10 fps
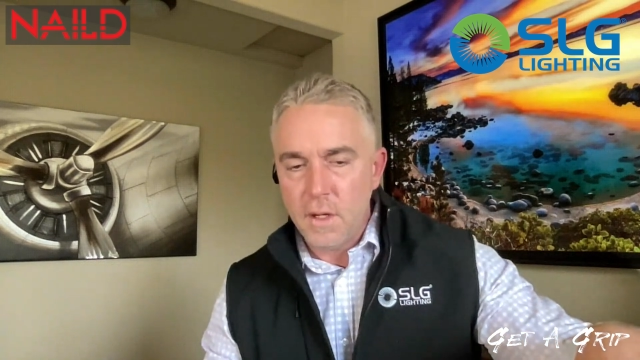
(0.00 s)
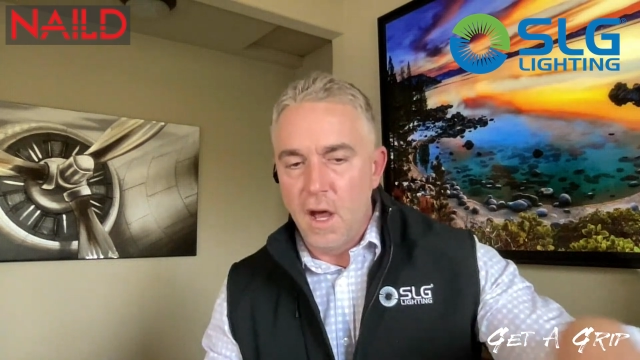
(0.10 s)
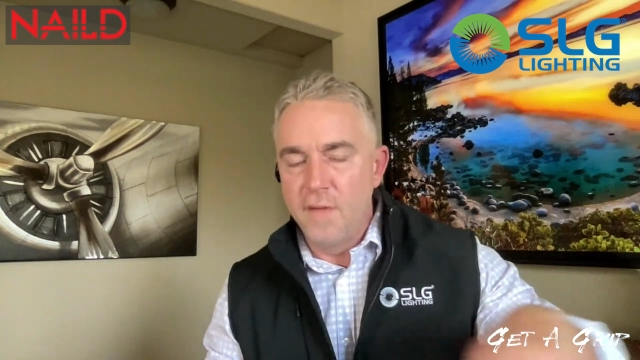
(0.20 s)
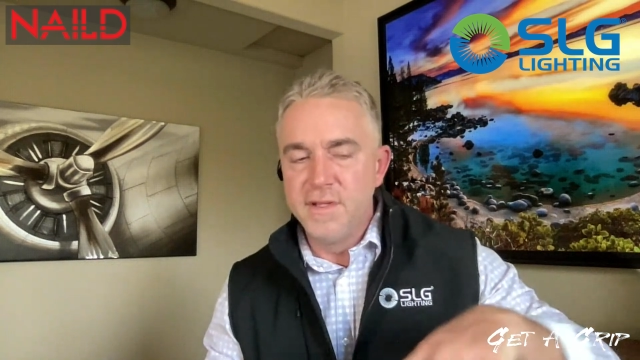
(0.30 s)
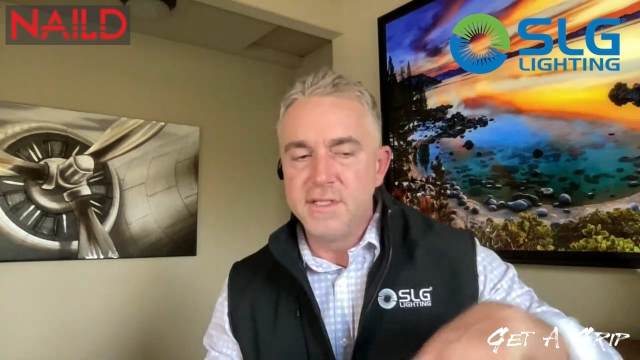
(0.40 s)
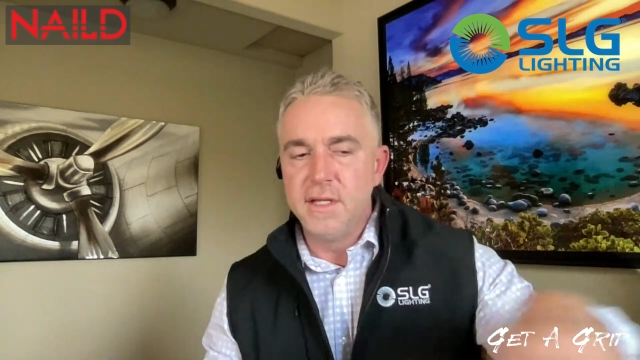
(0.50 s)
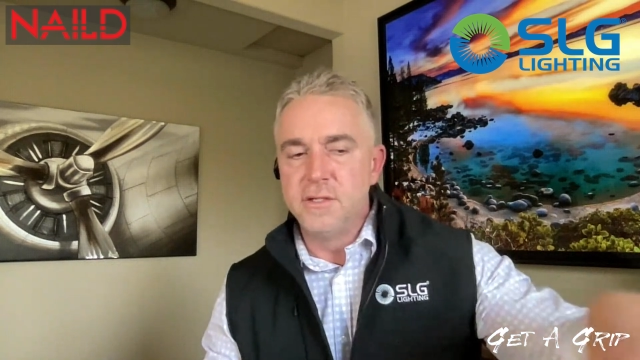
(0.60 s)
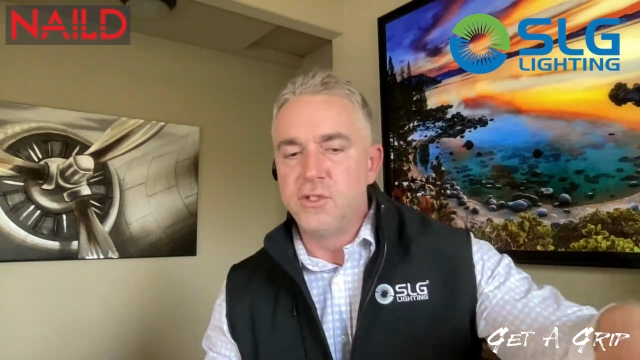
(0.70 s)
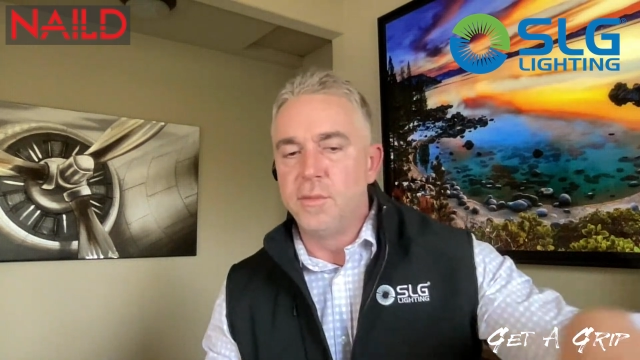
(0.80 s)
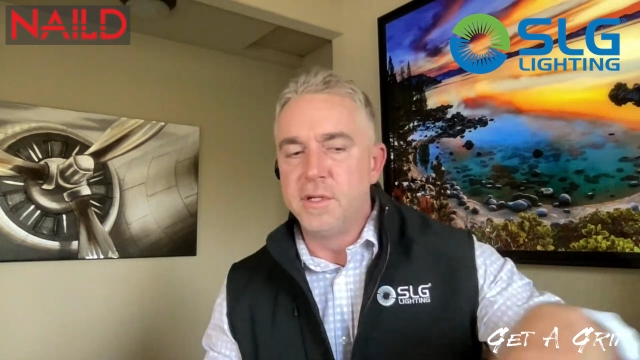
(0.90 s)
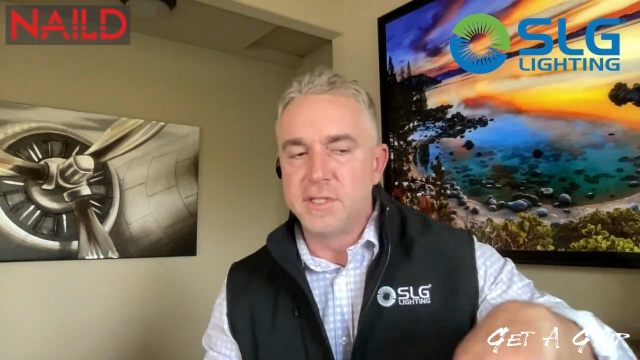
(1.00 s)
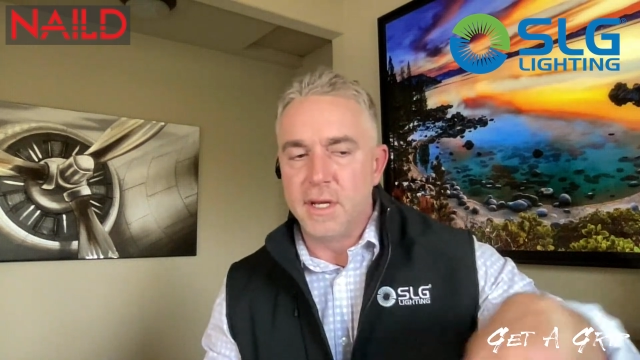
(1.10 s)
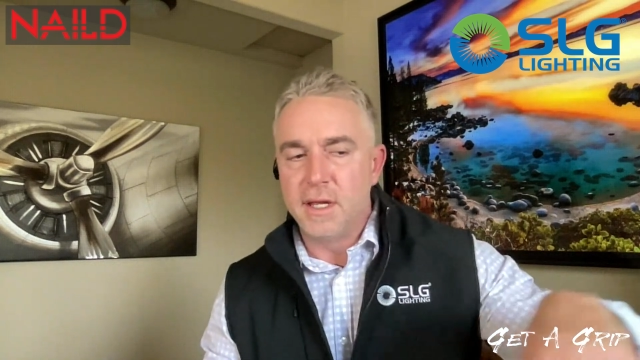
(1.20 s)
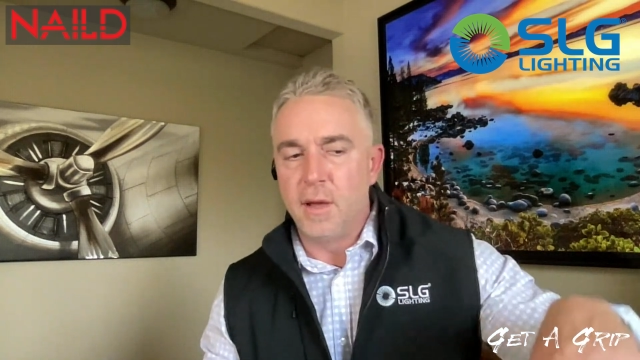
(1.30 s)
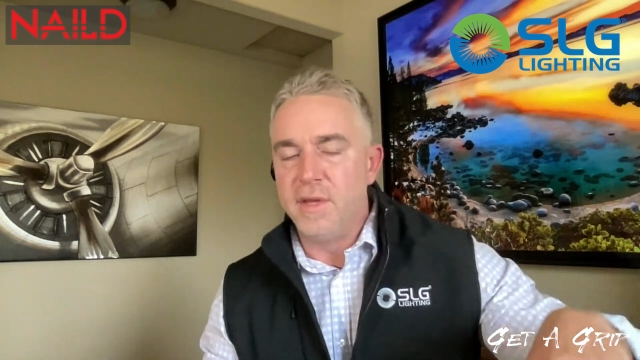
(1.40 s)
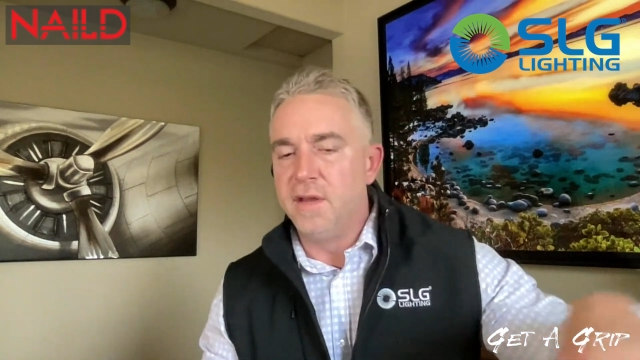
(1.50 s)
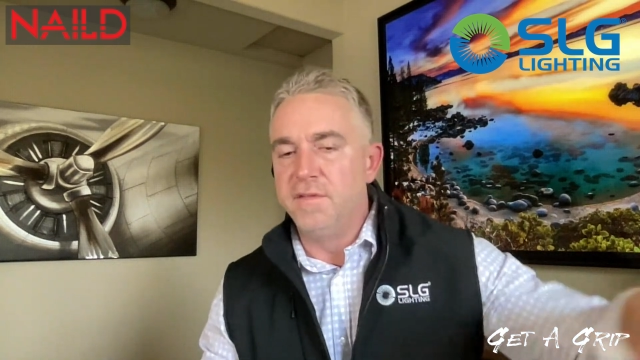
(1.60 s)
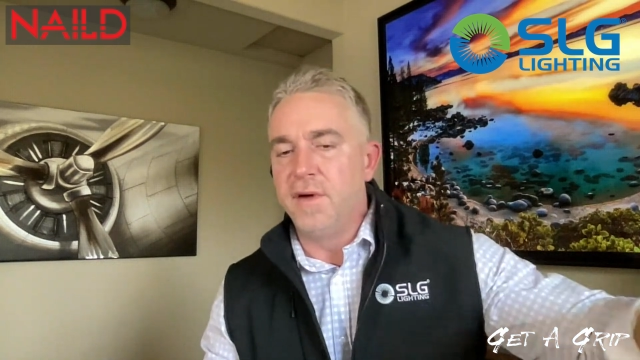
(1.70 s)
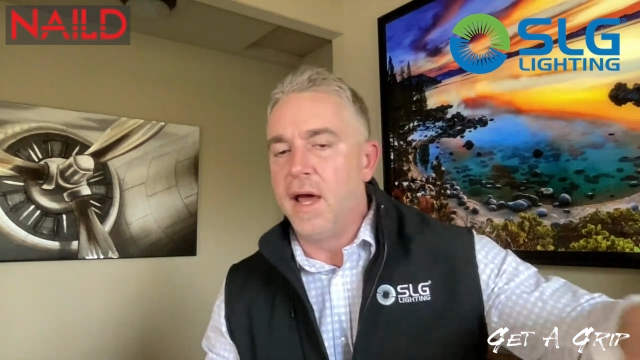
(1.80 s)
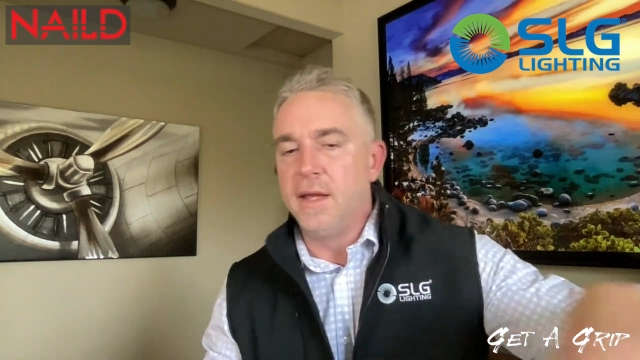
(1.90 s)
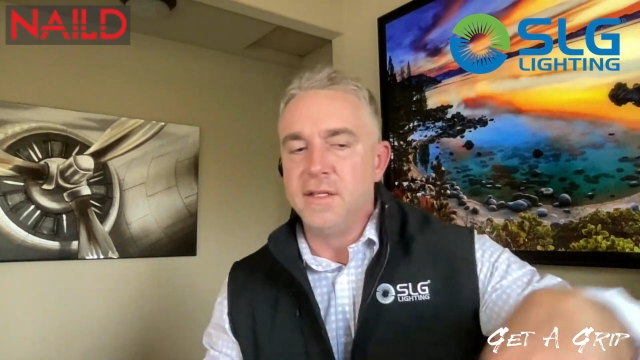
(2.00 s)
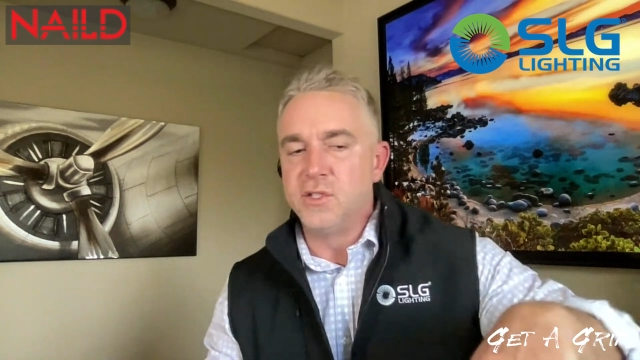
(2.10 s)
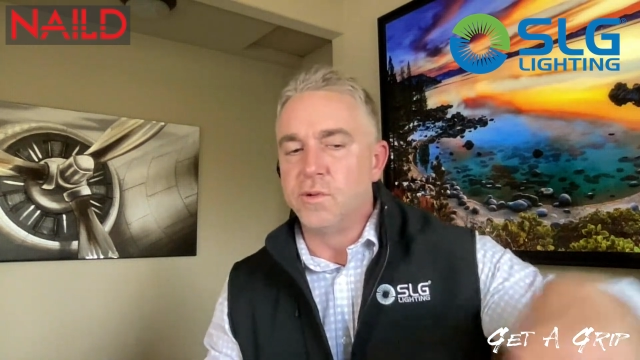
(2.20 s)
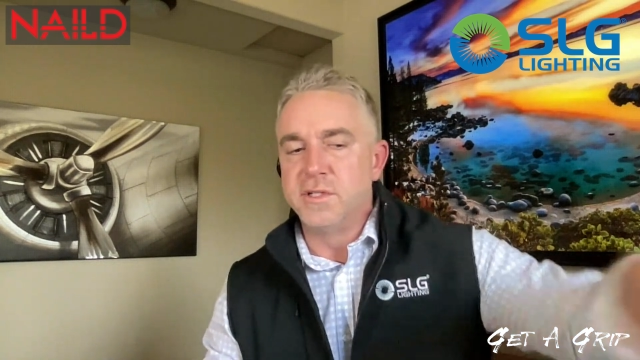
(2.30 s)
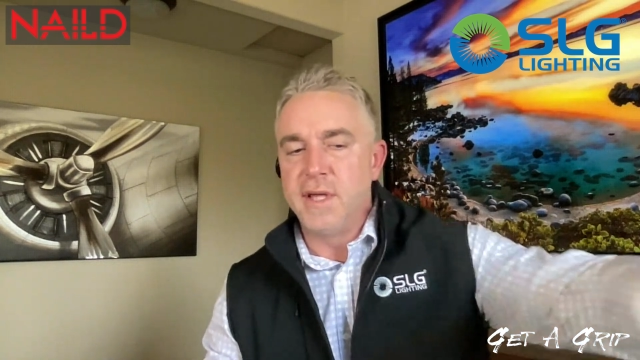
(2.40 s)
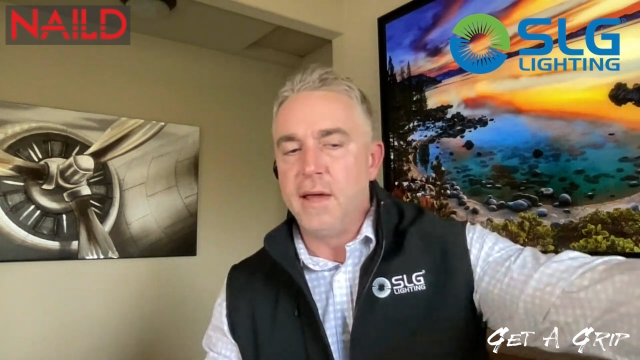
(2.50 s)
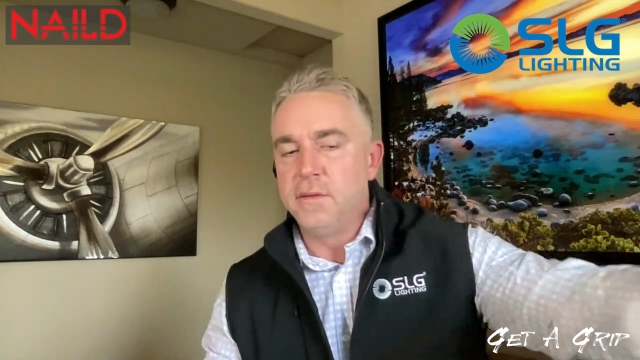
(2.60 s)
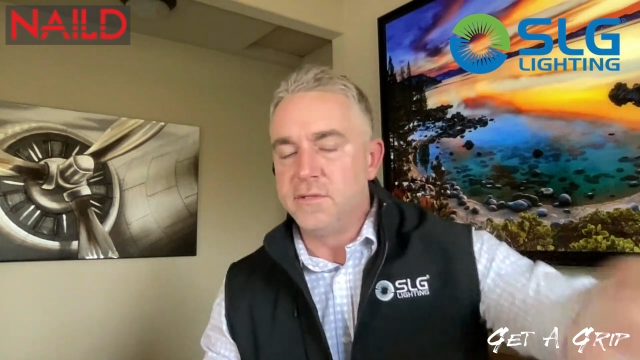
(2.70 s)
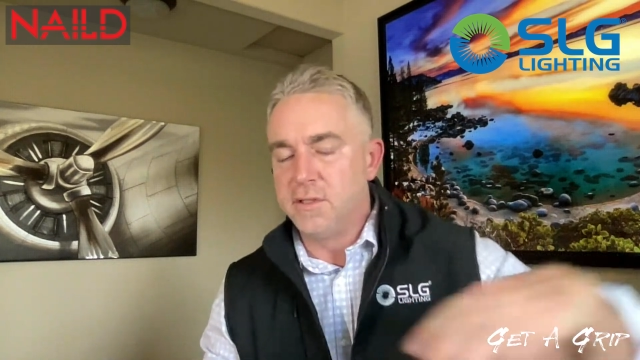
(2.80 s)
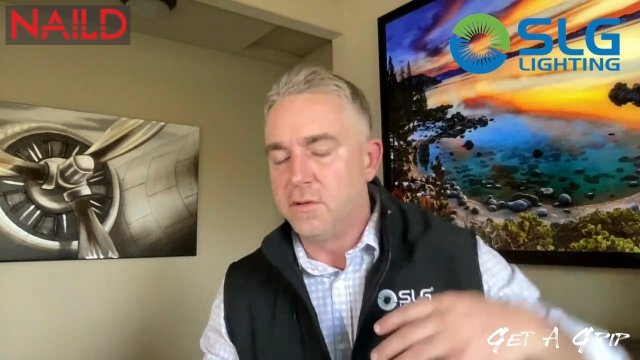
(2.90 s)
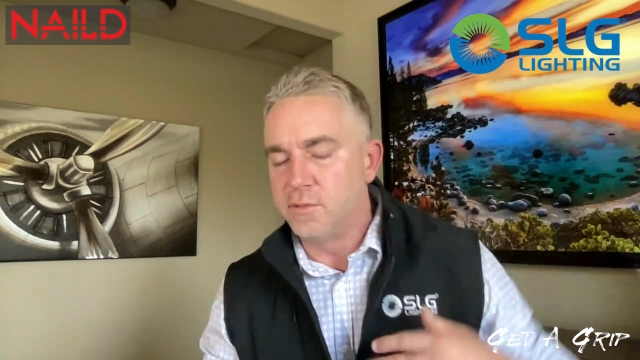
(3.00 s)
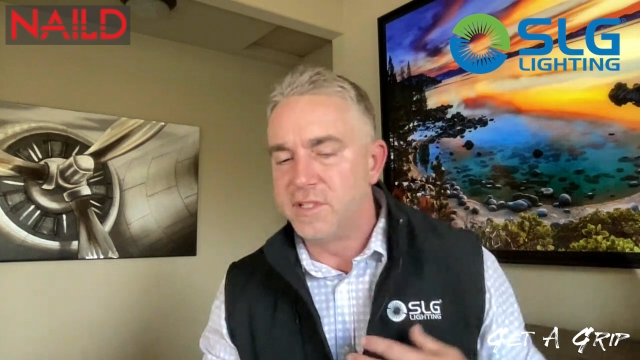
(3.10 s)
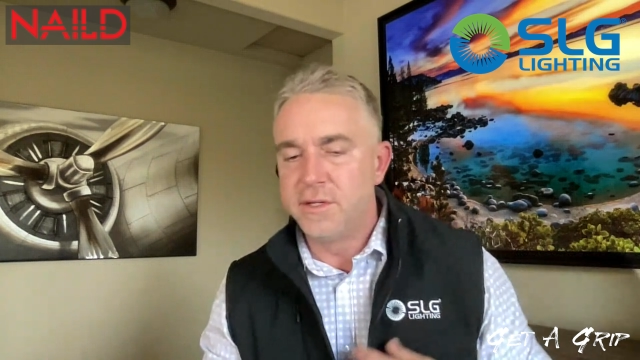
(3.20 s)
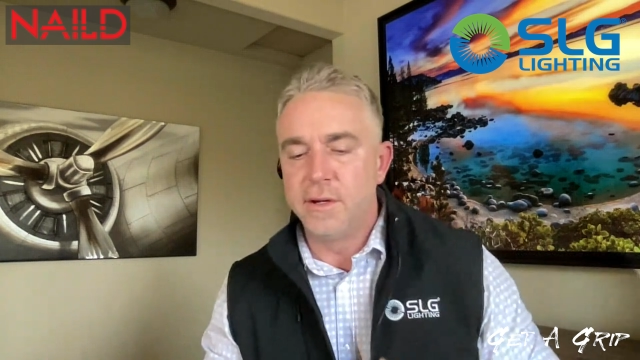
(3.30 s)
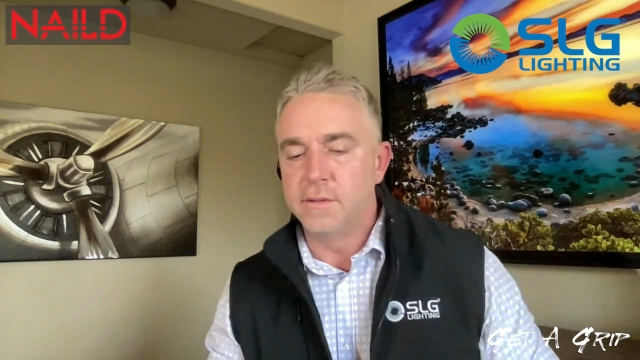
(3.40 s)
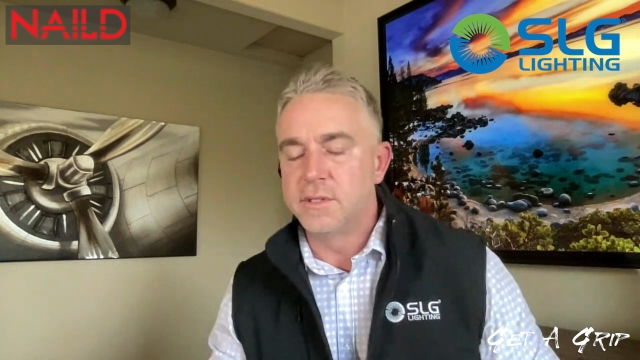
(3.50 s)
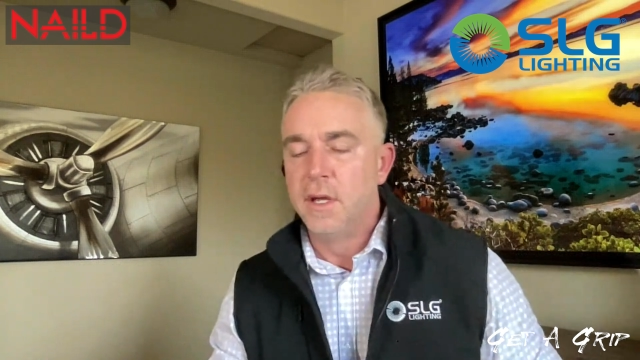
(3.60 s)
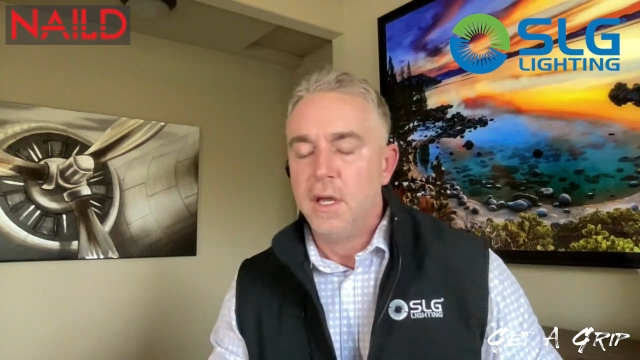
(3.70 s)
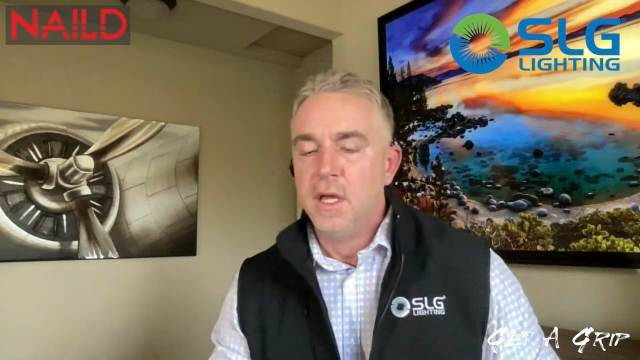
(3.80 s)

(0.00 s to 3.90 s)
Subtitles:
Obviously, a distributor is going to come in and find and source those materials.